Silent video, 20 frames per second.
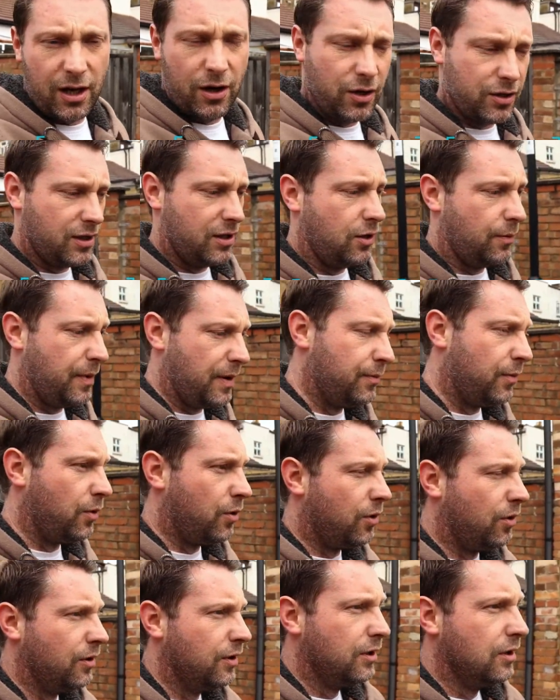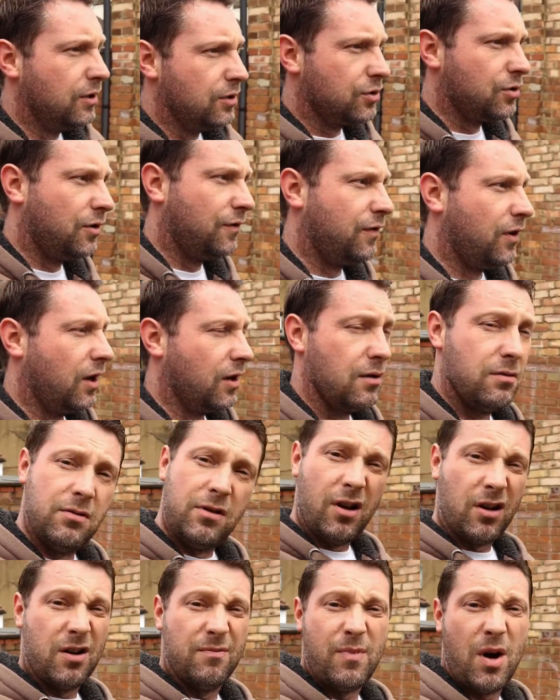It looks a little bit more sort of
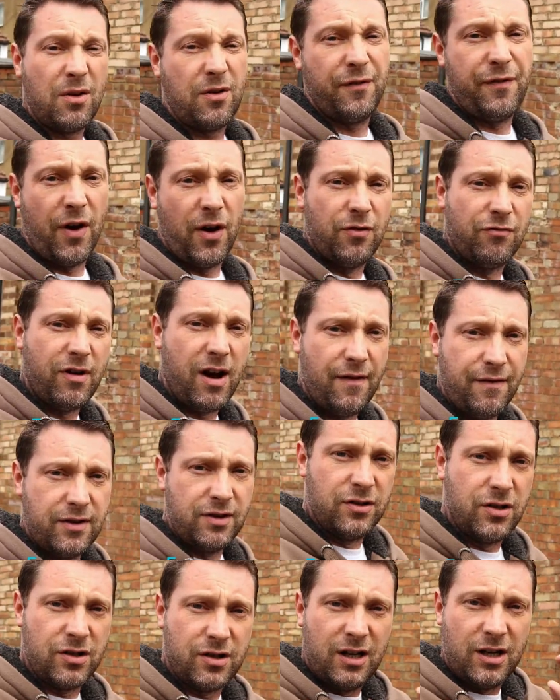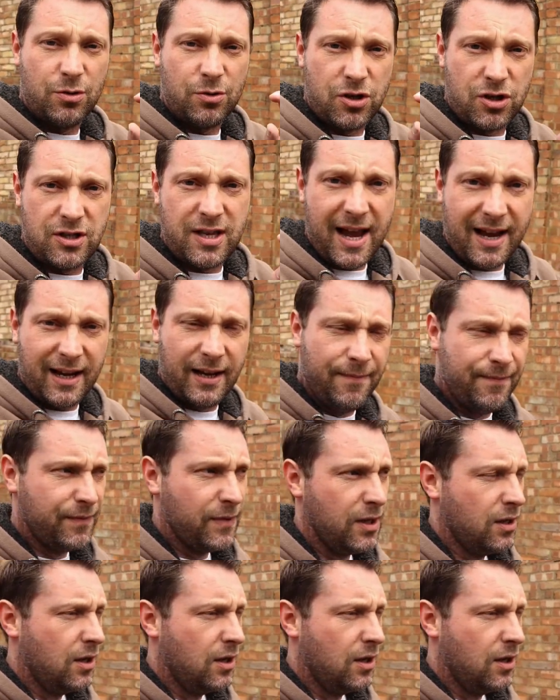like a microphone rather than just a little stick